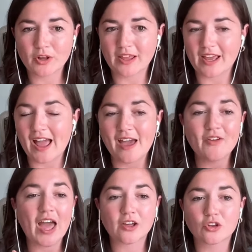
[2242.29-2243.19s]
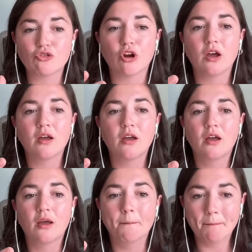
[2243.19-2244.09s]
Like I have extra
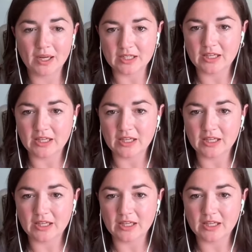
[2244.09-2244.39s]
money.